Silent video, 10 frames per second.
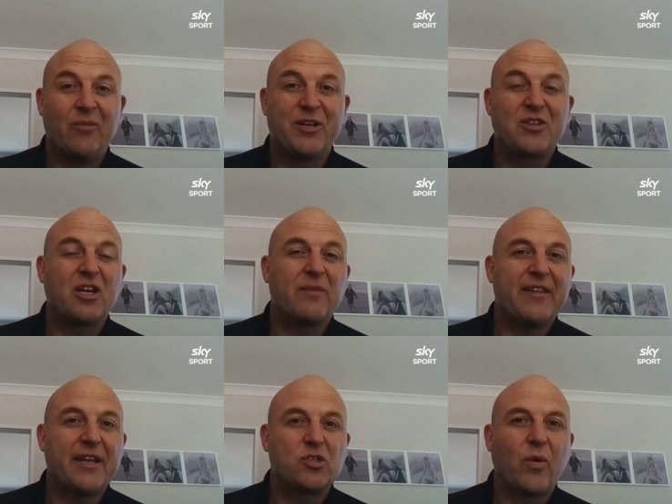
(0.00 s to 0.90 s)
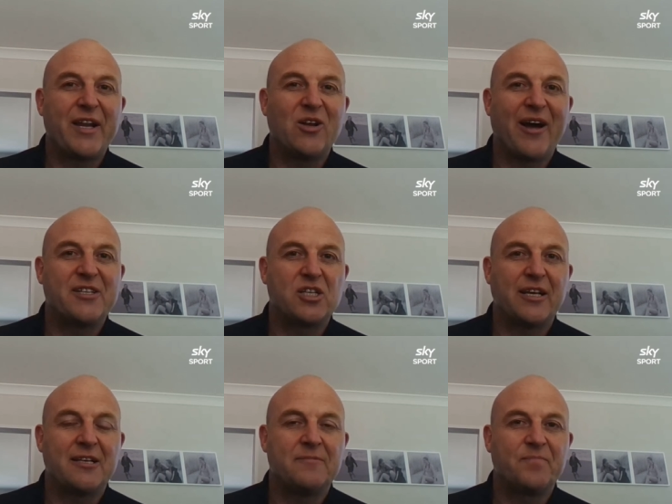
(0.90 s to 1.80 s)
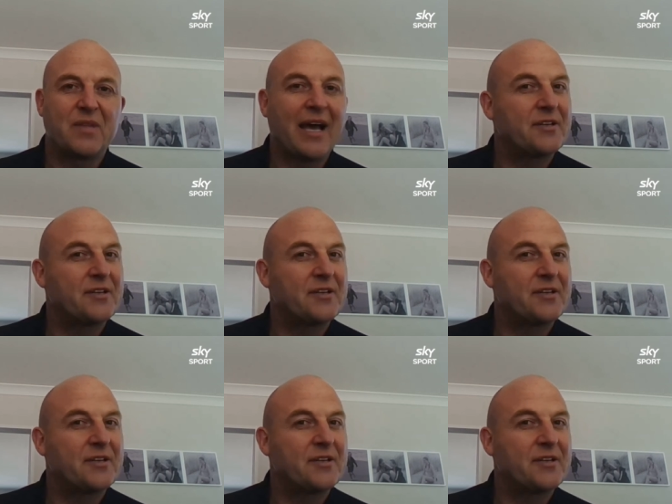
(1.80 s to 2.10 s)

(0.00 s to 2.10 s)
And when you think about that 2019